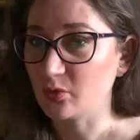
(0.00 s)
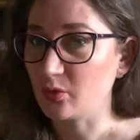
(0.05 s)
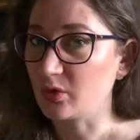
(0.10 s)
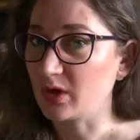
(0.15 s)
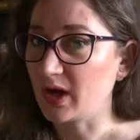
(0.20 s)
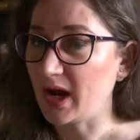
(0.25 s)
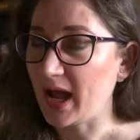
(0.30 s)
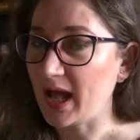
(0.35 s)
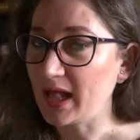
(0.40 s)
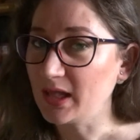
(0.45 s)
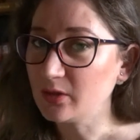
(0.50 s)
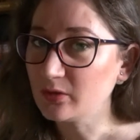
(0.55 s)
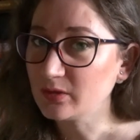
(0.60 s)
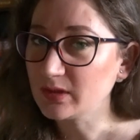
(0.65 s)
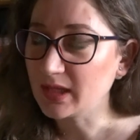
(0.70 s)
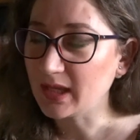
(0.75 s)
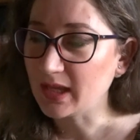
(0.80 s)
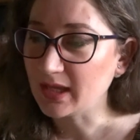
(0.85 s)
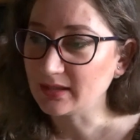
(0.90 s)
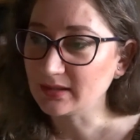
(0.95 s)
or
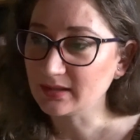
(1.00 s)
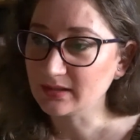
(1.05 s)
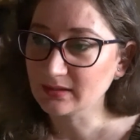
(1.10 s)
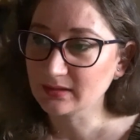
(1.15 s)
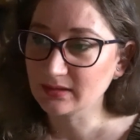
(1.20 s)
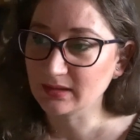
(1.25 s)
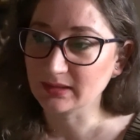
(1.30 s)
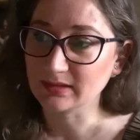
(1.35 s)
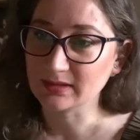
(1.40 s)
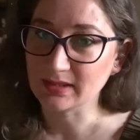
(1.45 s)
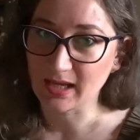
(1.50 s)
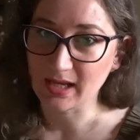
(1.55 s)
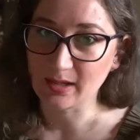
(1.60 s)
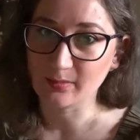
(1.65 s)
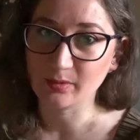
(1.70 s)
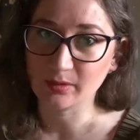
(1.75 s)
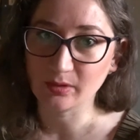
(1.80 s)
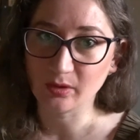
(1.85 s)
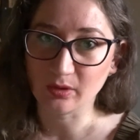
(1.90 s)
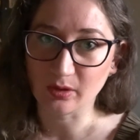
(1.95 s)
allocating the
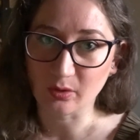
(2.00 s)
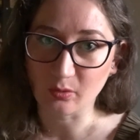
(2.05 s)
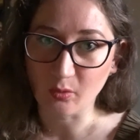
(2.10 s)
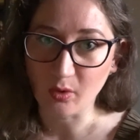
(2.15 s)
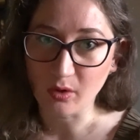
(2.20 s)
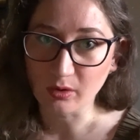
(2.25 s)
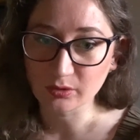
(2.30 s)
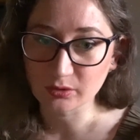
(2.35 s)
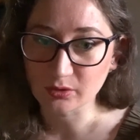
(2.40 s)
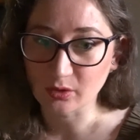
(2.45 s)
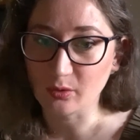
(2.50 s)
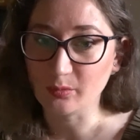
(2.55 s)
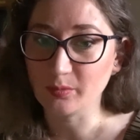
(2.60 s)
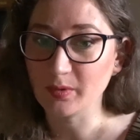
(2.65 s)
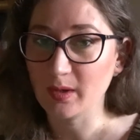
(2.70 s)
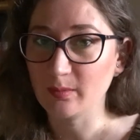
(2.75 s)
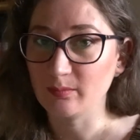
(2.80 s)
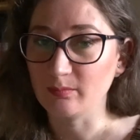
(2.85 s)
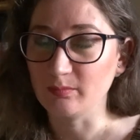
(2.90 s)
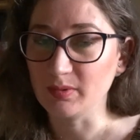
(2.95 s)
table or worktop
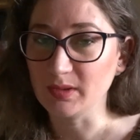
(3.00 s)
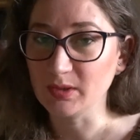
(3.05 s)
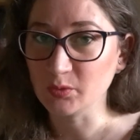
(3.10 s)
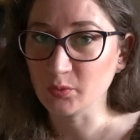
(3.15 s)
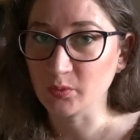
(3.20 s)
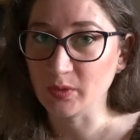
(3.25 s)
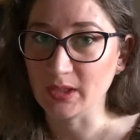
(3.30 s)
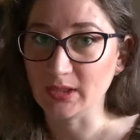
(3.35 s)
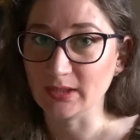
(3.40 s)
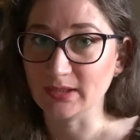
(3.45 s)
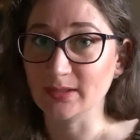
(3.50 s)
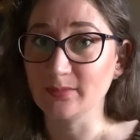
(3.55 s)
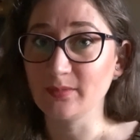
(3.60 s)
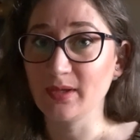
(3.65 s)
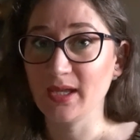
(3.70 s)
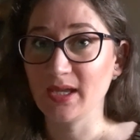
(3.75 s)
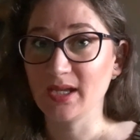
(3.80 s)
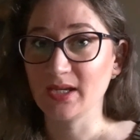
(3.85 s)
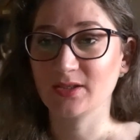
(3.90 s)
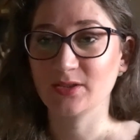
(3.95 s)
between them
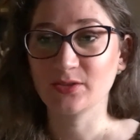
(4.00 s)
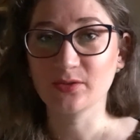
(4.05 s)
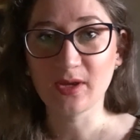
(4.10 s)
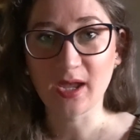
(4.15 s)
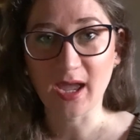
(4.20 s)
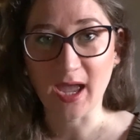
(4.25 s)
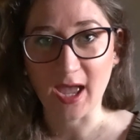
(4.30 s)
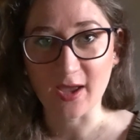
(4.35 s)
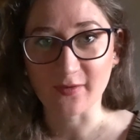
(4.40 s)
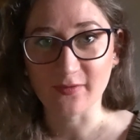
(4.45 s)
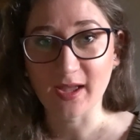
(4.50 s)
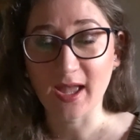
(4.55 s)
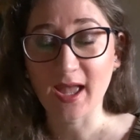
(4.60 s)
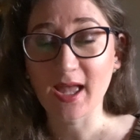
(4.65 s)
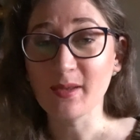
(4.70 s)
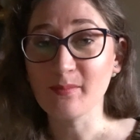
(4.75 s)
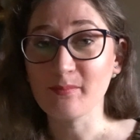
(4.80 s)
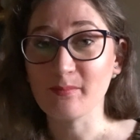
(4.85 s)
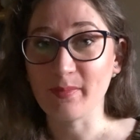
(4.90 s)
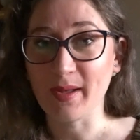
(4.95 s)
to have
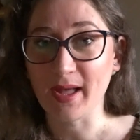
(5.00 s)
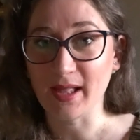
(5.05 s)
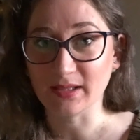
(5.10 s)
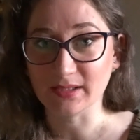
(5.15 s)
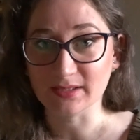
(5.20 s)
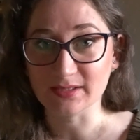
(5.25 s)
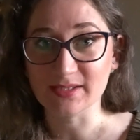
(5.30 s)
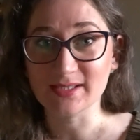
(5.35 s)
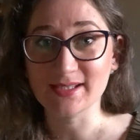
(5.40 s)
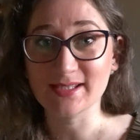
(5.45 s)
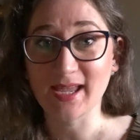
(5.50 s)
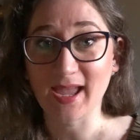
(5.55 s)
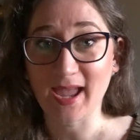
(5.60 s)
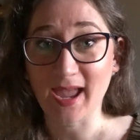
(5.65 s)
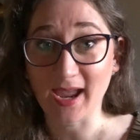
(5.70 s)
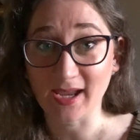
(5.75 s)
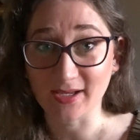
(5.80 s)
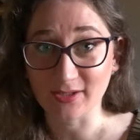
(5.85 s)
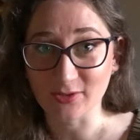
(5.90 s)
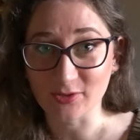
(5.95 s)
a balanced
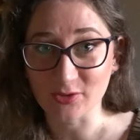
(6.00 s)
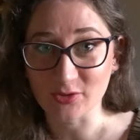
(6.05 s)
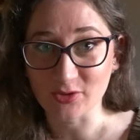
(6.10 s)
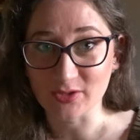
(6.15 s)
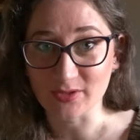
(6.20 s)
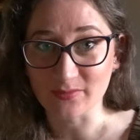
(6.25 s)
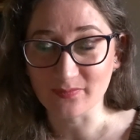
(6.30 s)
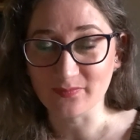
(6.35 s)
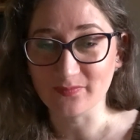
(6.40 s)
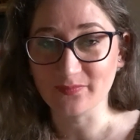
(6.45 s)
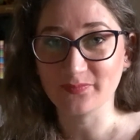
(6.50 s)
energy.